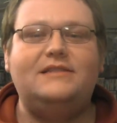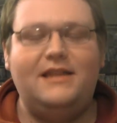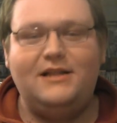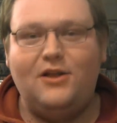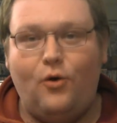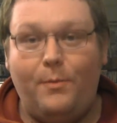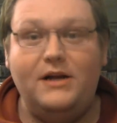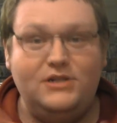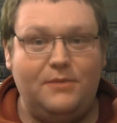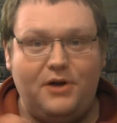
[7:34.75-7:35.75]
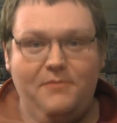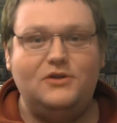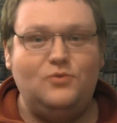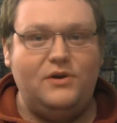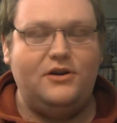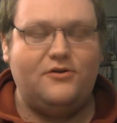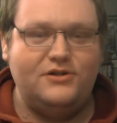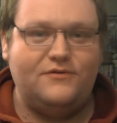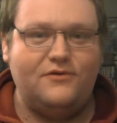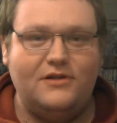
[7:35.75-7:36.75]
I think the whole budget pretty much went into
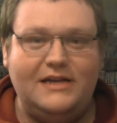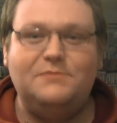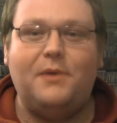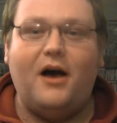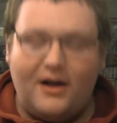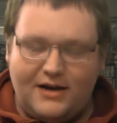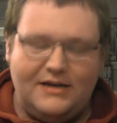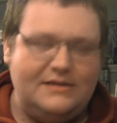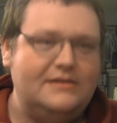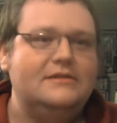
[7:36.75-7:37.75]
Christopher Lee's pocket.